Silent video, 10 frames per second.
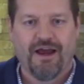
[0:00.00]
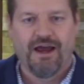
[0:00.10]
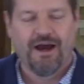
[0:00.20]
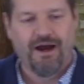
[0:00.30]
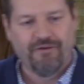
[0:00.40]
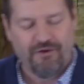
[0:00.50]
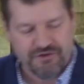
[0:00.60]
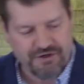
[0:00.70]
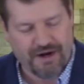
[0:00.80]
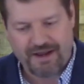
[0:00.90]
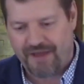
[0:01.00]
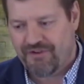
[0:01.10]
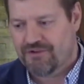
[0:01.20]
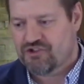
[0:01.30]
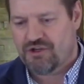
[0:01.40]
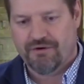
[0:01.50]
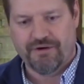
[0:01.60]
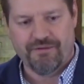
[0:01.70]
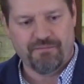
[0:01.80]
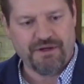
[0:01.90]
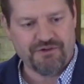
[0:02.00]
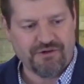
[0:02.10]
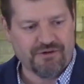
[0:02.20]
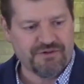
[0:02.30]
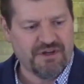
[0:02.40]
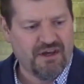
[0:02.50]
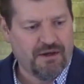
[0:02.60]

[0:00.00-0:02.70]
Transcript: And so I got done showing them the pictures,